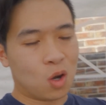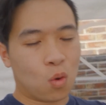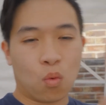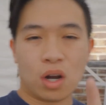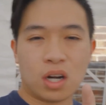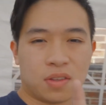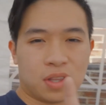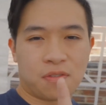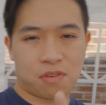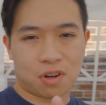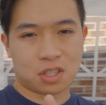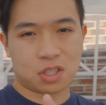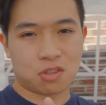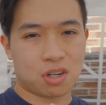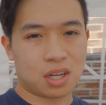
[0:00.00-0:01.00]
One of the
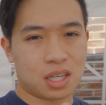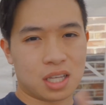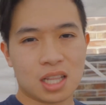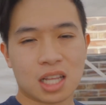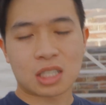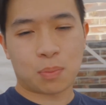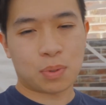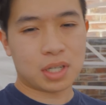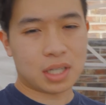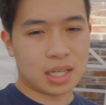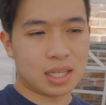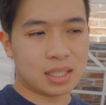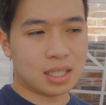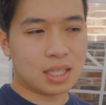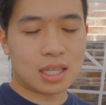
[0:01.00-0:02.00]
front strut. It looks pretty
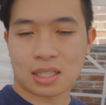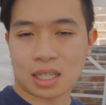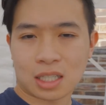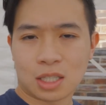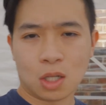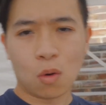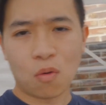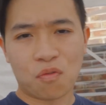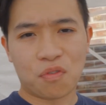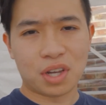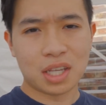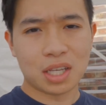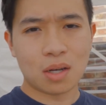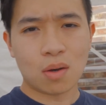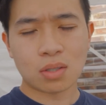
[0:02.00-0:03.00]
easy, there's like no
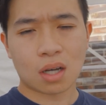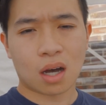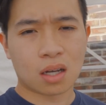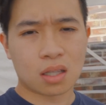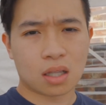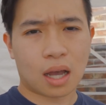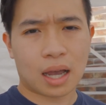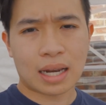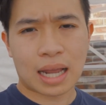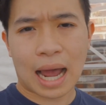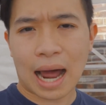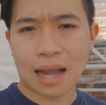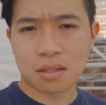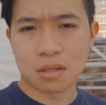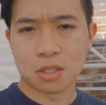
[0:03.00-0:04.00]
videos online
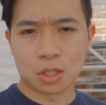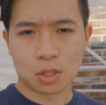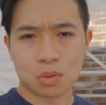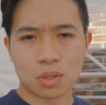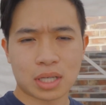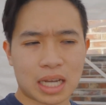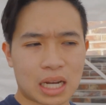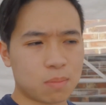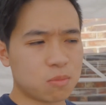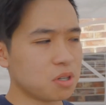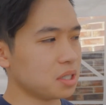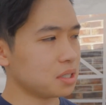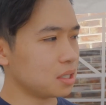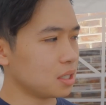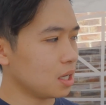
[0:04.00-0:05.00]
how to do the Camrys.